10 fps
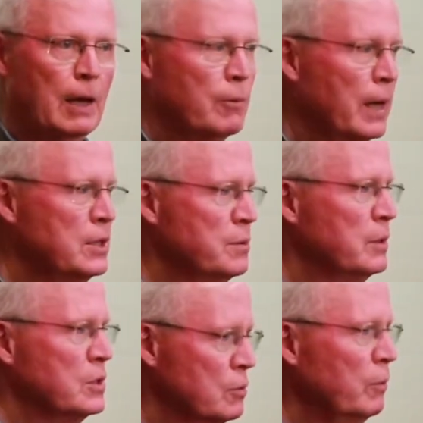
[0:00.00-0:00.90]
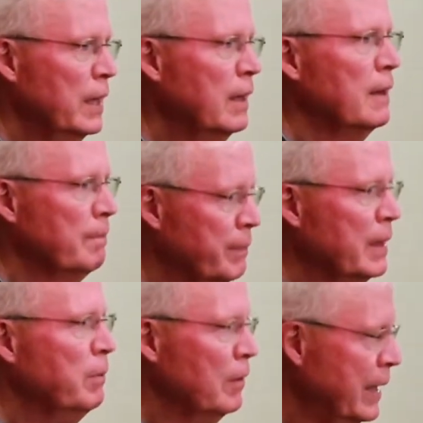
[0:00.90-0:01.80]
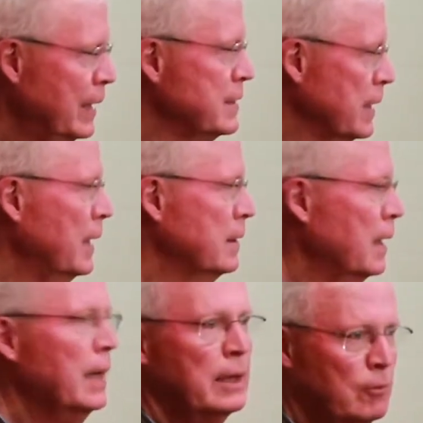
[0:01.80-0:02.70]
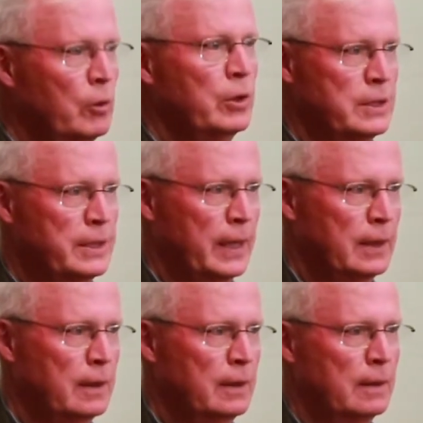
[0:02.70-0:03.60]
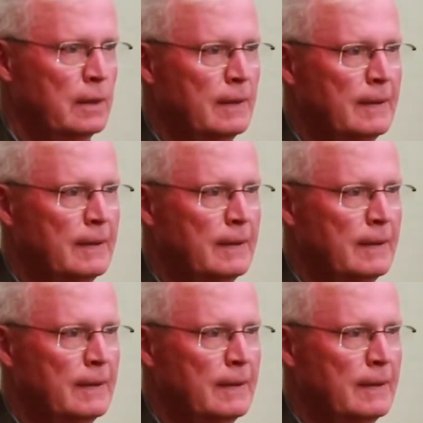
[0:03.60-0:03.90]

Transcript: arrangements where people get together and work together.